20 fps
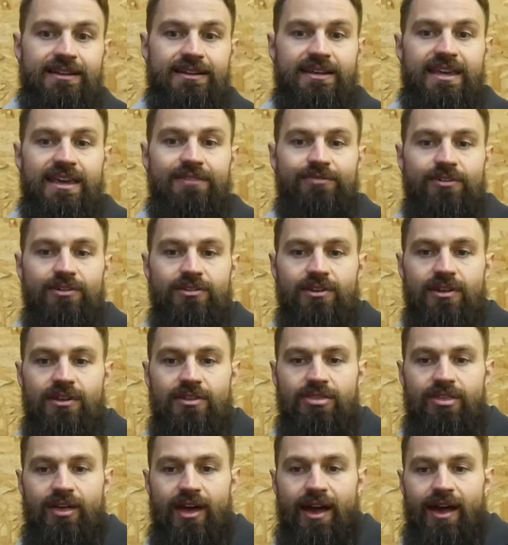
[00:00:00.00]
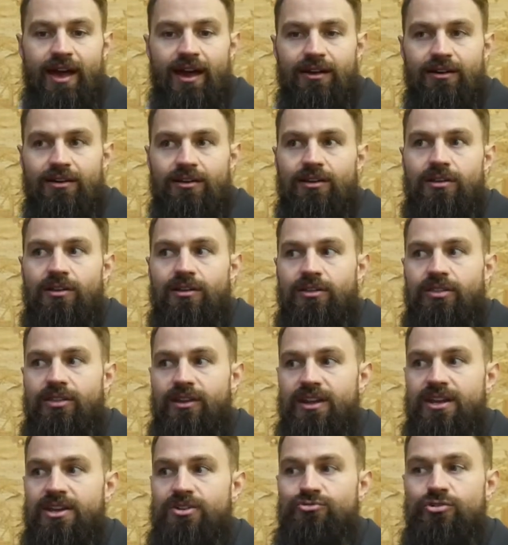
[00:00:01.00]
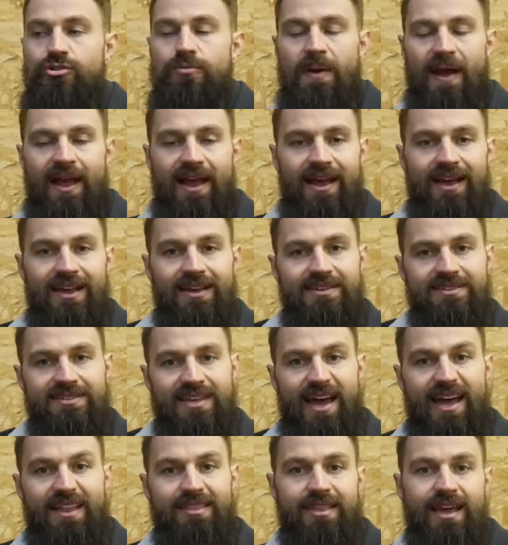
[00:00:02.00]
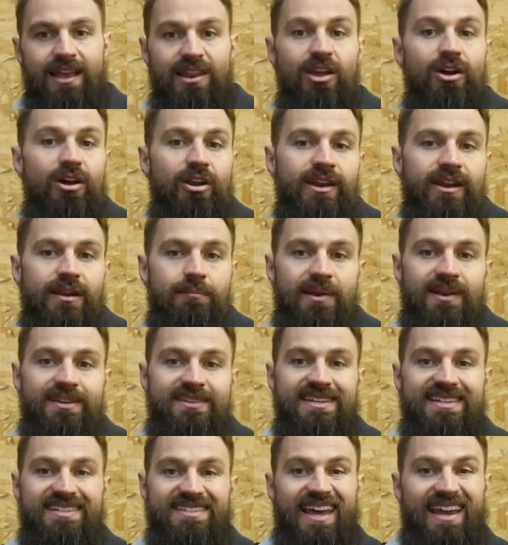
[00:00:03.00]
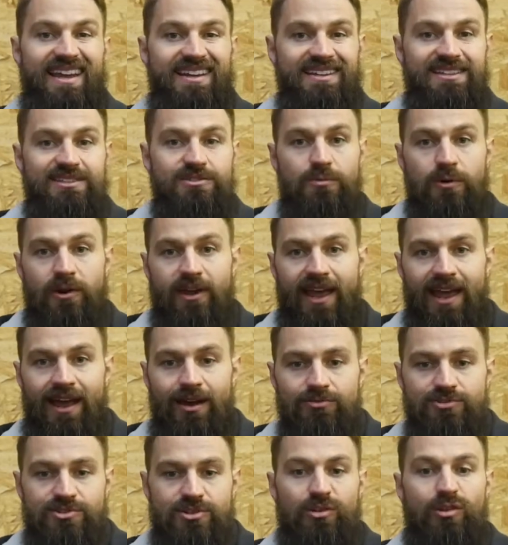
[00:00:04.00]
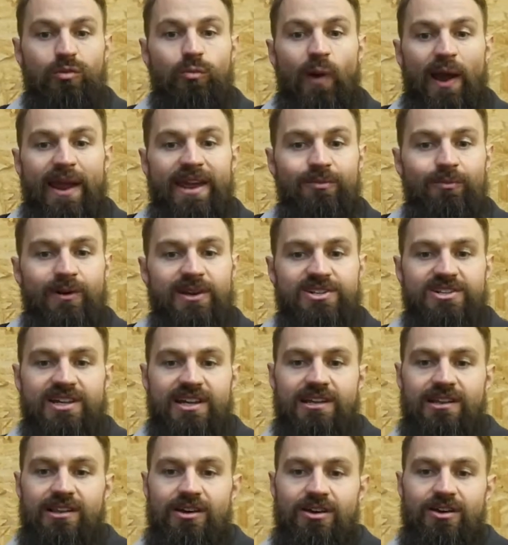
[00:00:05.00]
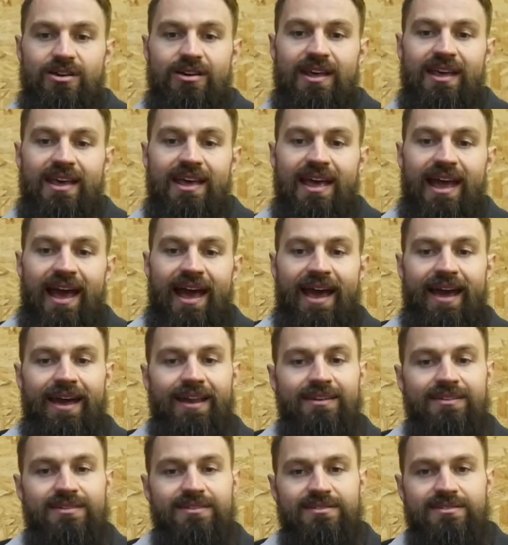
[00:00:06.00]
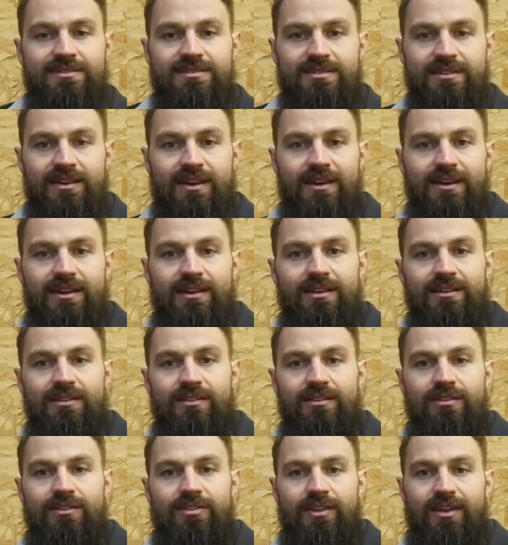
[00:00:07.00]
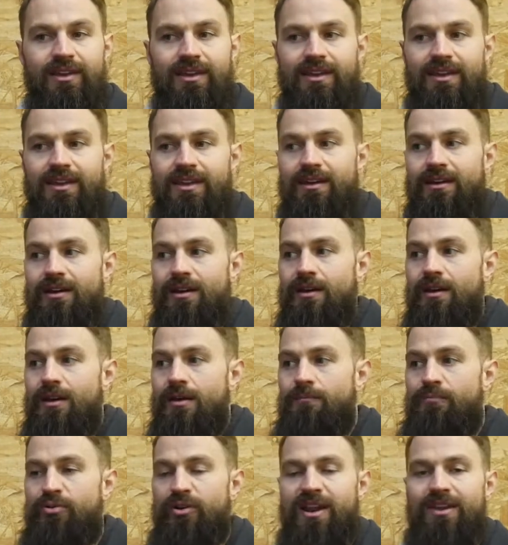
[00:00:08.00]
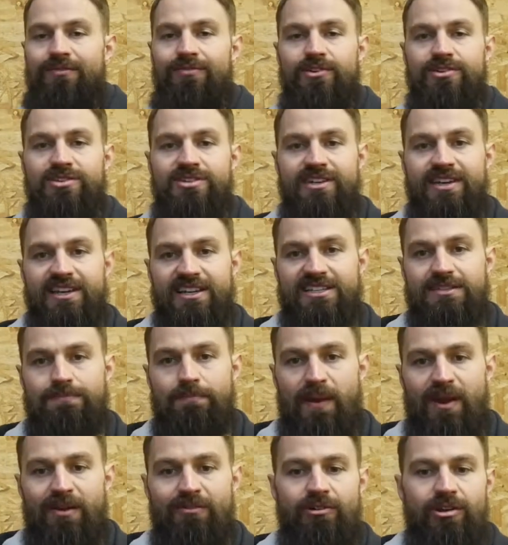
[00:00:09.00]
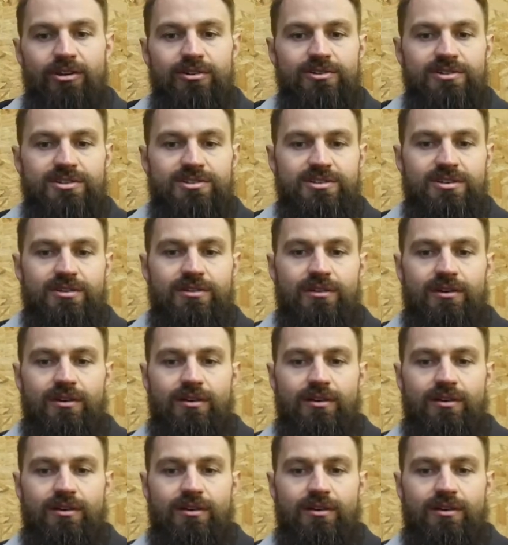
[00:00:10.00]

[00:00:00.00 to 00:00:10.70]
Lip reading: given that the group has had their learning abilities taken into account, so the way in which they learn and the previous experience